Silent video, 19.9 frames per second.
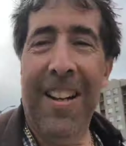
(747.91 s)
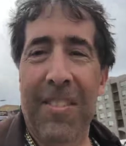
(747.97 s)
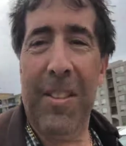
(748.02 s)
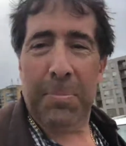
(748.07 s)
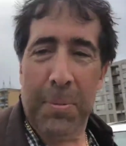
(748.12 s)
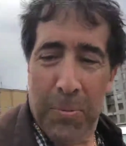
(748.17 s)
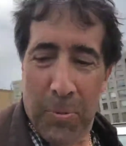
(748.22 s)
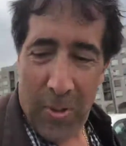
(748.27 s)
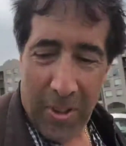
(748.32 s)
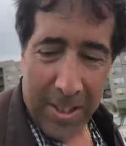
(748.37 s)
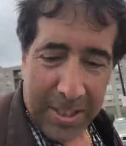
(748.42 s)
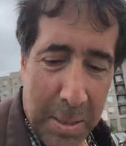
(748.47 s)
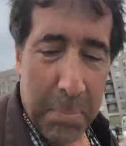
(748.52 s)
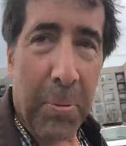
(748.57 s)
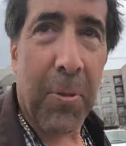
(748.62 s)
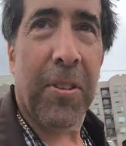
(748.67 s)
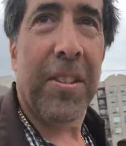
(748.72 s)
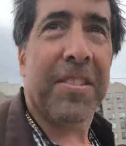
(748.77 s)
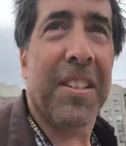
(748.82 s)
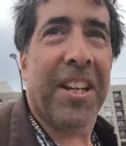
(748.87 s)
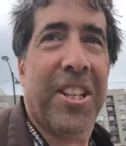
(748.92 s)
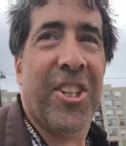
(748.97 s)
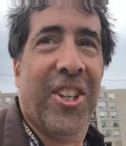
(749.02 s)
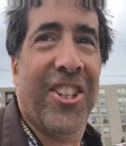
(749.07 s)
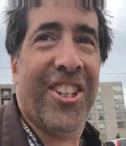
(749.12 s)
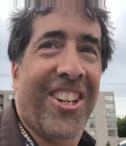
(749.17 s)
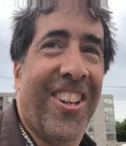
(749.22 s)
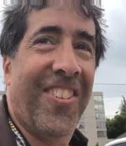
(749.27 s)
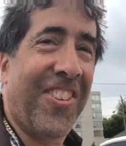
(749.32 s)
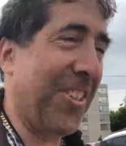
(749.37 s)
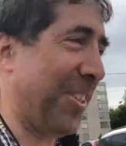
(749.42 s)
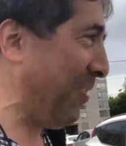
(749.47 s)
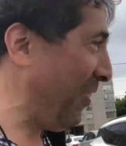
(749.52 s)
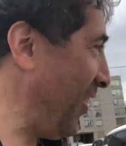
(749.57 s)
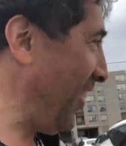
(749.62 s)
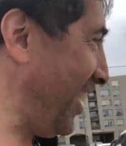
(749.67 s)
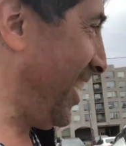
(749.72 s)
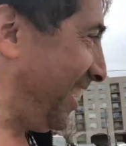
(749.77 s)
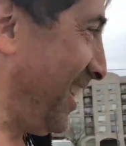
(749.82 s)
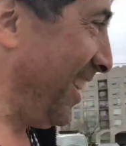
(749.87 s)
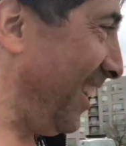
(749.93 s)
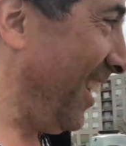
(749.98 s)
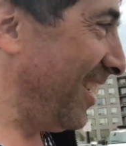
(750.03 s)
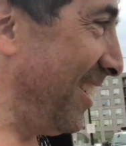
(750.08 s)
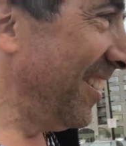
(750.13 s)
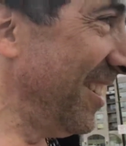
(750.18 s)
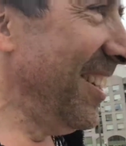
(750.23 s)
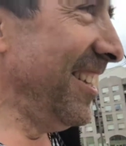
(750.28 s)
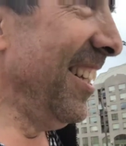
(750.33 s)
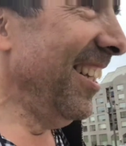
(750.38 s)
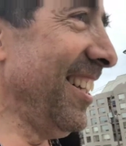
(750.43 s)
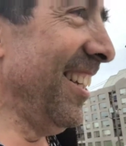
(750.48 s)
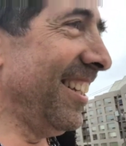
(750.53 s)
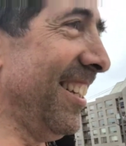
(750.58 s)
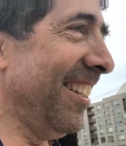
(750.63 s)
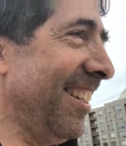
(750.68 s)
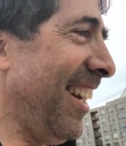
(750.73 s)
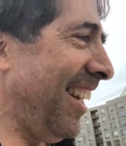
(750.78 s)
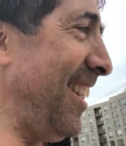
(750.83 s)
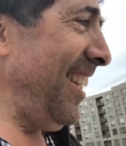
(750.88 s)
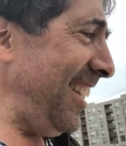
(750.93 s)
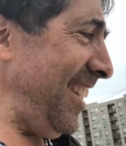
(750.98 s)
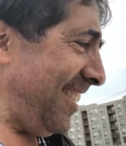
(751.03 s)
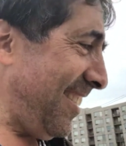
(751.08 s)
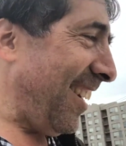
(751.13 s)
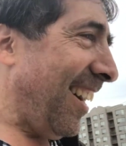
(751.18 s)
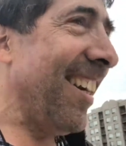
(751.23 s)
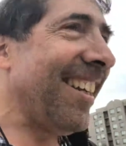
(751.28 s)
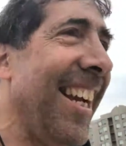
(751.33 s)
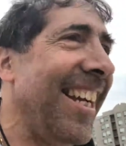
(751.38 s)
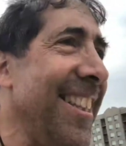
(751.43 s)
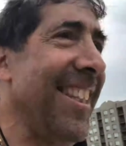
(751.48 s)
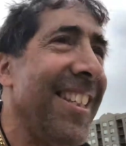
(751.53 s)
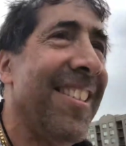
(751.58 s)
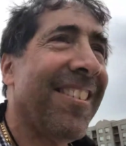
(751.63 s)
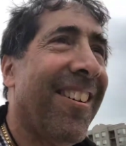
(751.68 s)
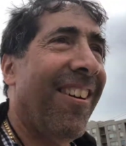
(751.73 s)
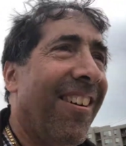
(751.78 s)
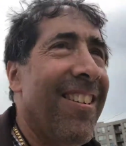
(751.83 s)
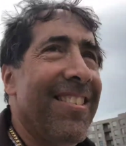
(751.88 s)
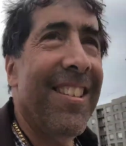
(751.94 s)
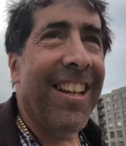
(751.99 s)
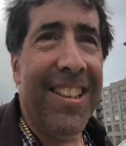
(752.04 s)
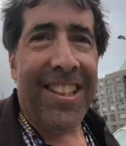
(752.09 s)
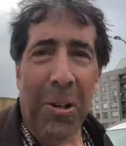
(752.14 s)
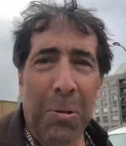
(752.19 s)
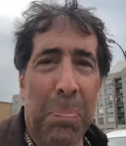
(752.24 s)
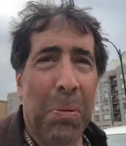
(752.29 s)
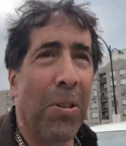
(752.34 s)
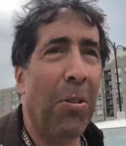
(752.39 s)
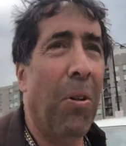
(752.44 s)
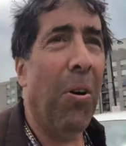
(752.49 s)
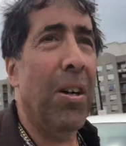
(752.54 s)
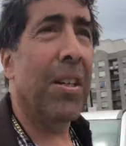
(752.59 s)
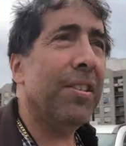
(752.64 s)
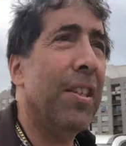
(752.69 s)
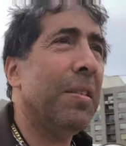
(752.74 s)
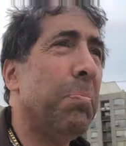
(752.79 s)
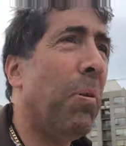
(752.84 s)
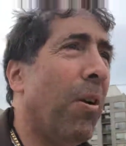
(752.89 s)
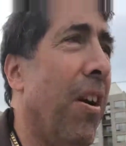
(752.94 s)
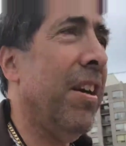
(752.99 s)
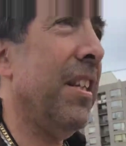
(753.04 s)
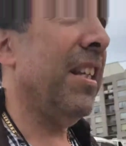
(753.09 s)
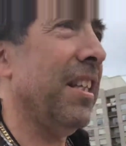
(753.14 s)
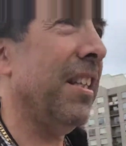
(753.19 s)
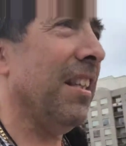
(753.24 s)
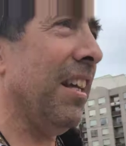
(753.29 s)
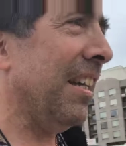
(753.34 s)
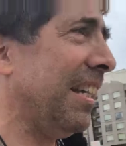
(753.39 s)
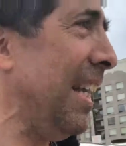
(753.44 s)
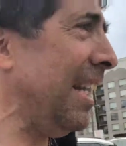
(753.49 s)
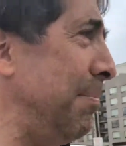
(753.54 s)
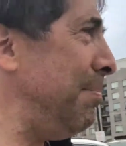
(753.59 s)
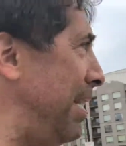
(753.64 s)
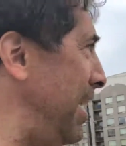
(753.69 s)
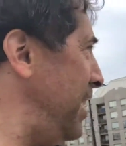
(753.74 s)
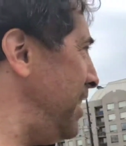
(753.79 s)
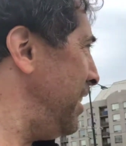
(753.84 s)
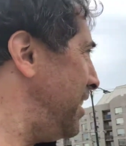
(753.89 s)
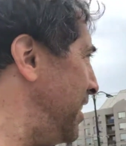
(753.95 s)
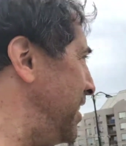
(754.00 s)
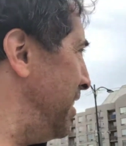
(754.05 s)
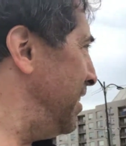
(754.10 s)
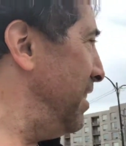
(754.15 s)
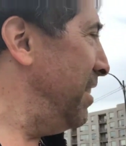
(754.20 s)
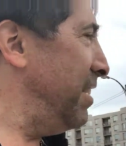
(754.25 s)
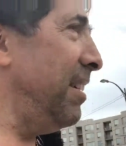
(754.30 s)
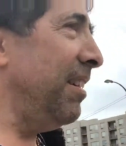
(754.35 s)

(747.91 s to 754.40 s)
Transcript: must be walking in the Porsche section of this parking lot. A Nissan, get these cars out, they don't belong in this parking lot. Get them out of here.